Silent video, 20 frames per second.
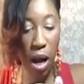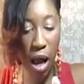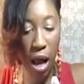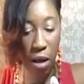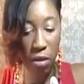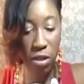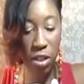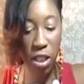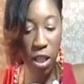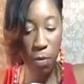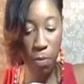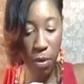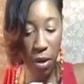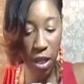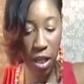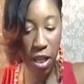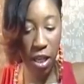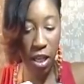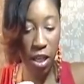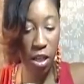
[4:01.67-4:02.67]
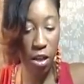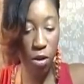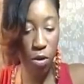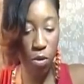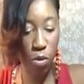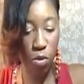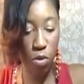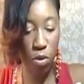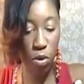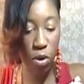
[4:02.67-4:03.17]
I'll typically
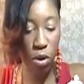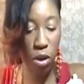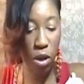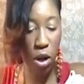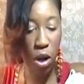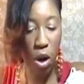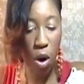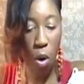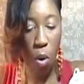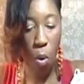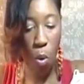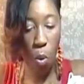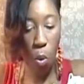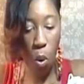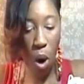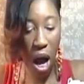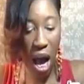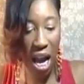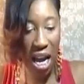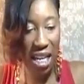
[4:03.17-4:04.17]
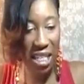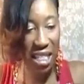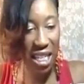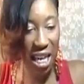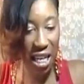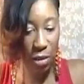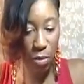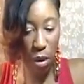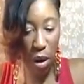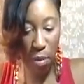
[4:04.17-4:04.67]
use white
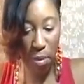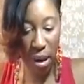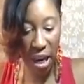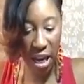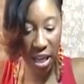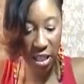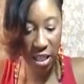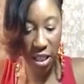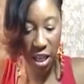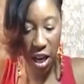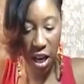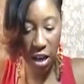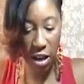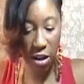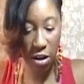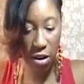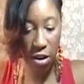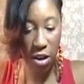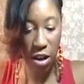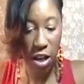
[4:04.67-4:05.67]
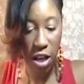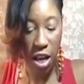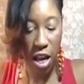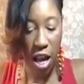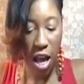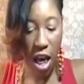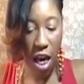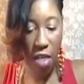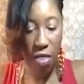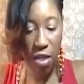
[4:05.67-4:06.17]
as my base color.
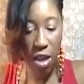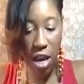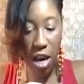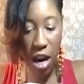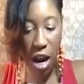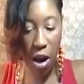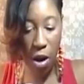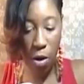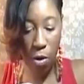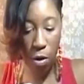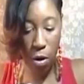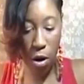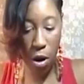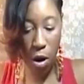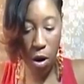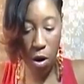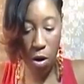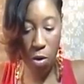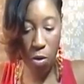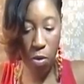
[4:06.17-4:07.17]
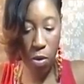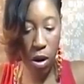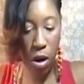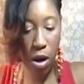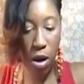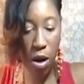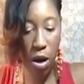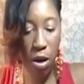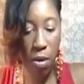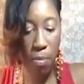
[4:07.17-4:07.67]
And then I'll go
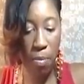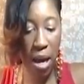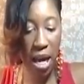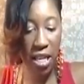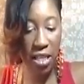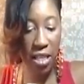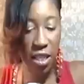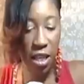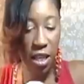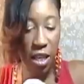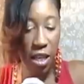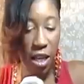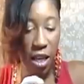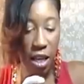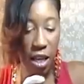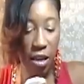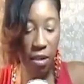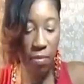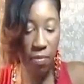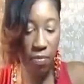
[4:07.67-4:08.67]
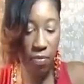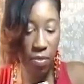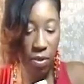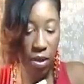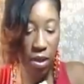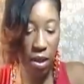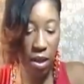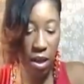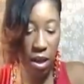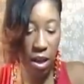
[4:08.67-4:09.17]
and basically
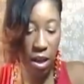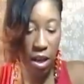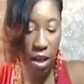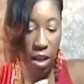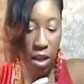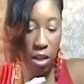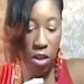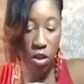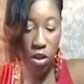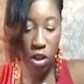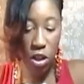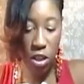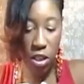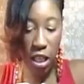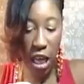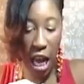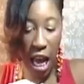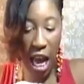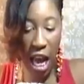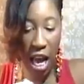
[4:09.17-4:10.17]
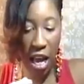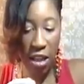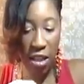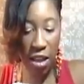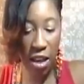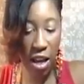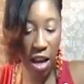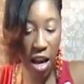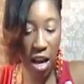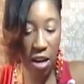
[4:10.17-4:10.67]
just add
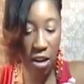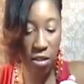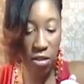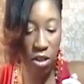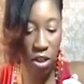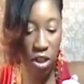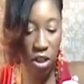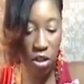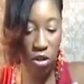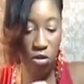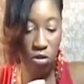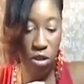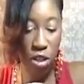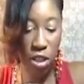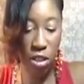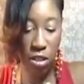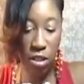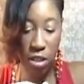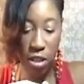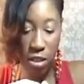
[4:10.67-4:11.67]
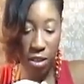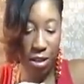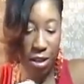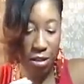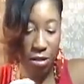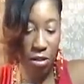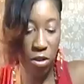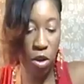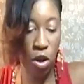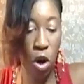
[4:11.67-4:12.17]
the color.
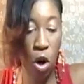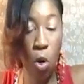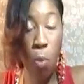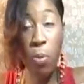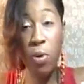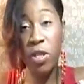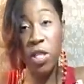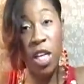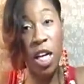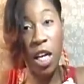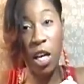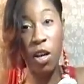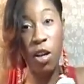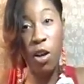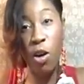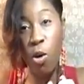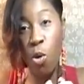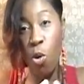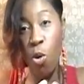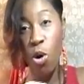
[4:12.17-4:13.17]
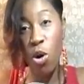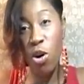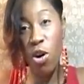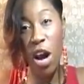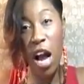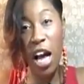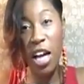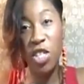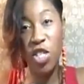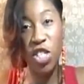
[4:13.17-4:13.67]
There's no particular order,
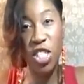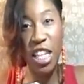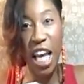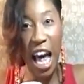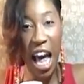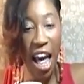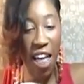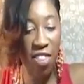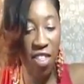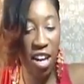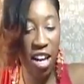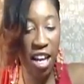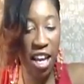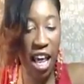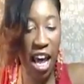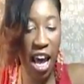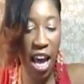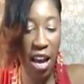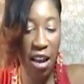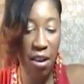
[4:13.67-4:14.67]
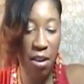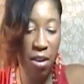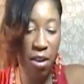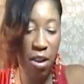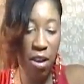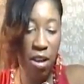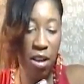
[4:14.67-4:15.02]
I just add the clay